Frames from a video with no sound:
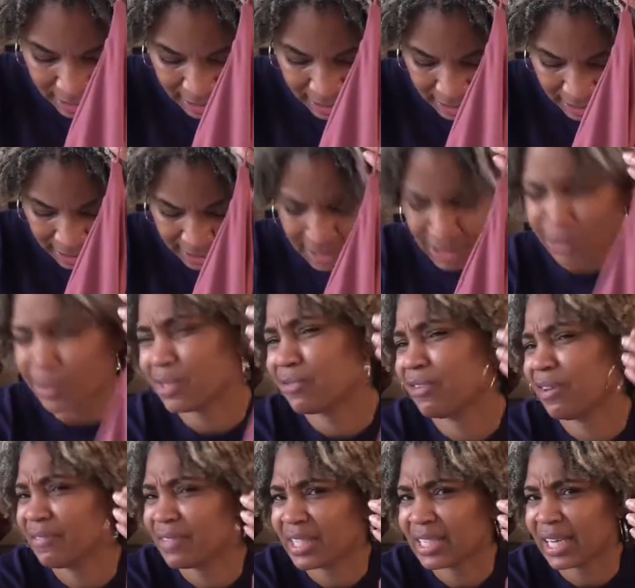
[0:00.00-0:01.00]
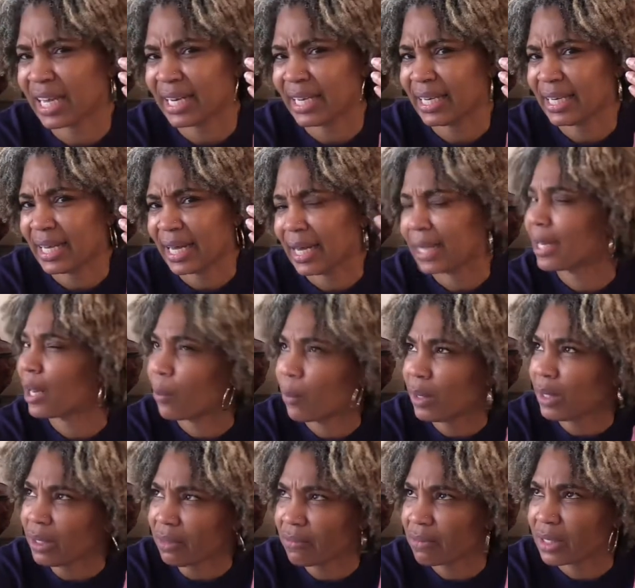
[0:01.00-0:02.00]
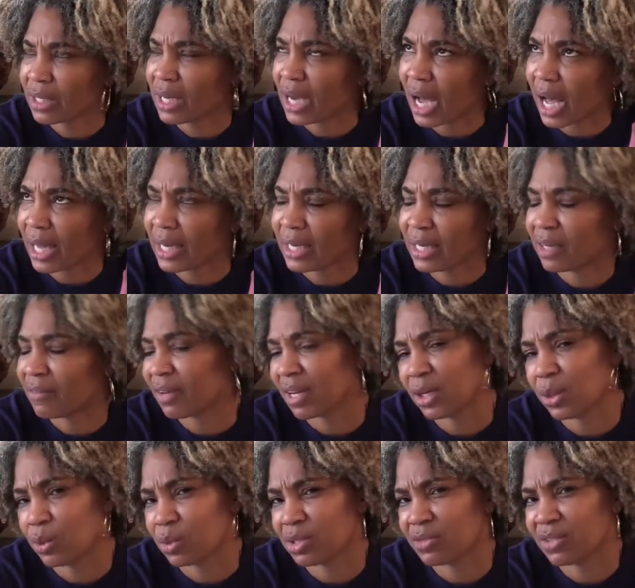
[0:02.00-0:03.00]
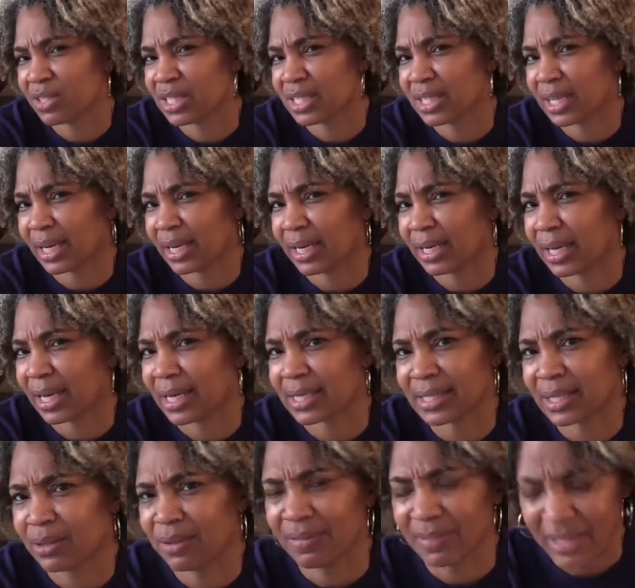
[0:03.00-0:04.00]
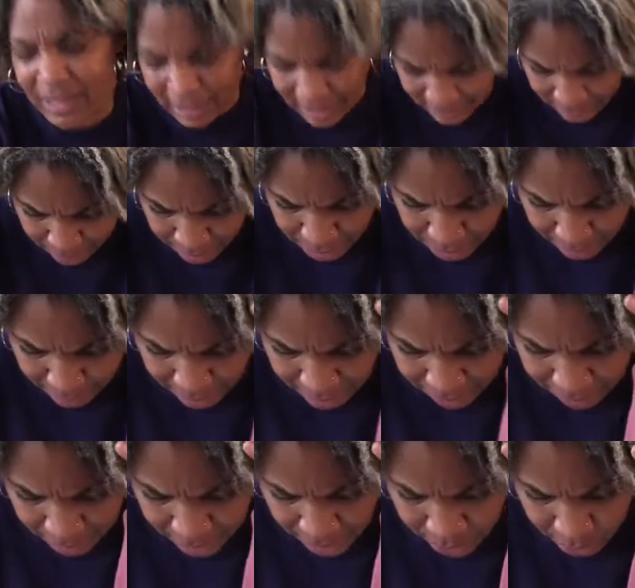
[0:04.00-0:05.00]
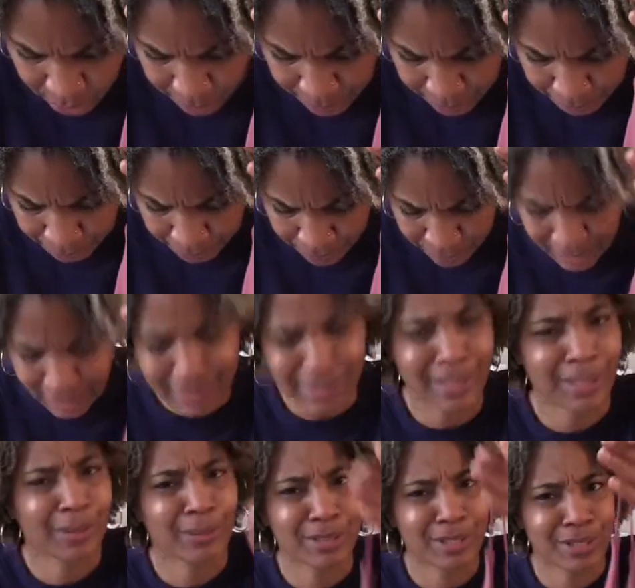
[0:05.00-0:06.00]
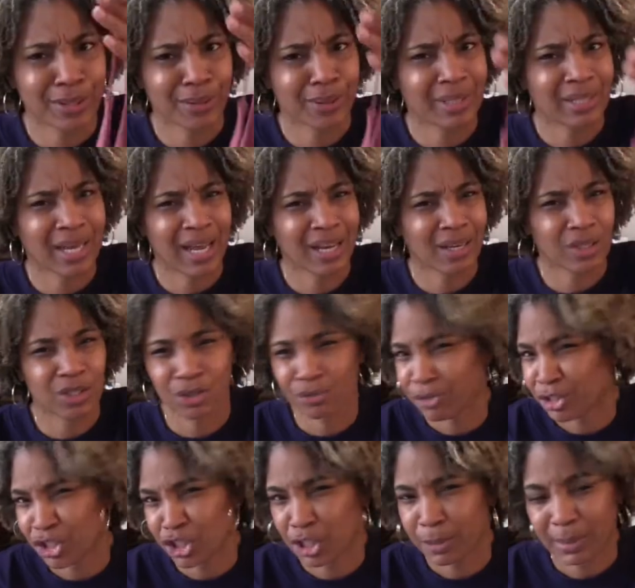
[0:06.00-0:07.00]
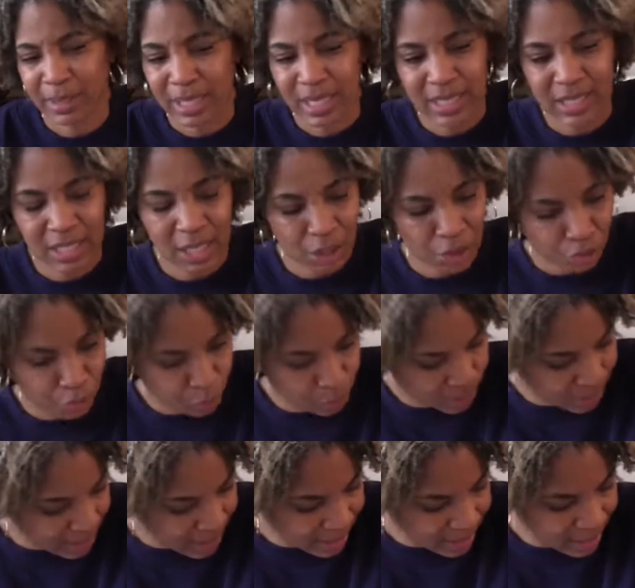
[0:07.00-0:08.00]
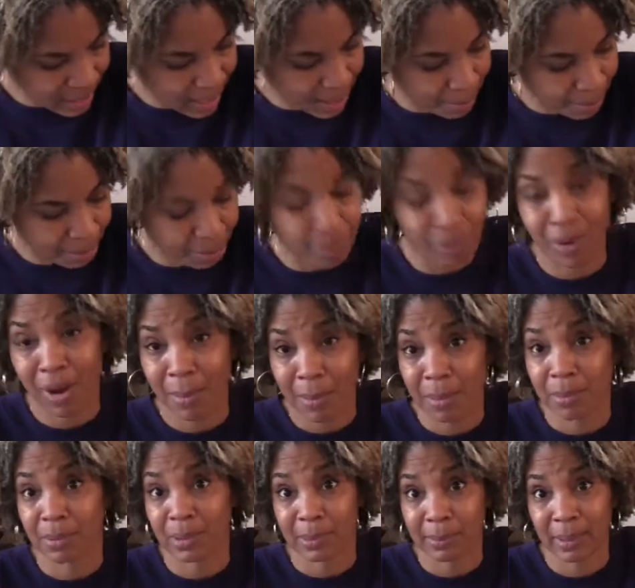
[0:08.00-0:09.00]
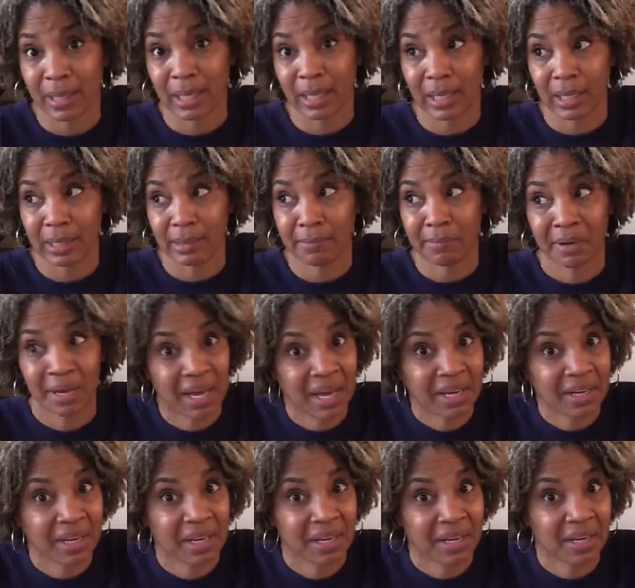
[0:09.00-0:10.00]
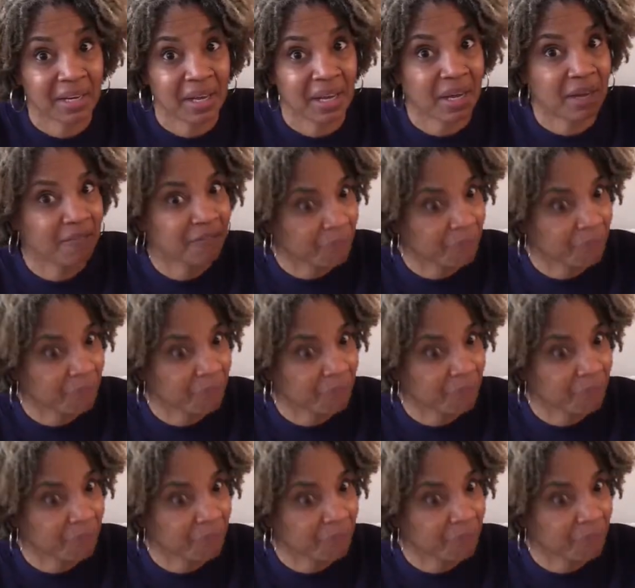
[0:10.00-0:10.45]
And this was $15.99. I wouldn't have gotten it if I knew it was $15.99 because I didn't think that's how much I paid for the other one. They said it was $30 originally, but that's not true because I think I probably paid $9.99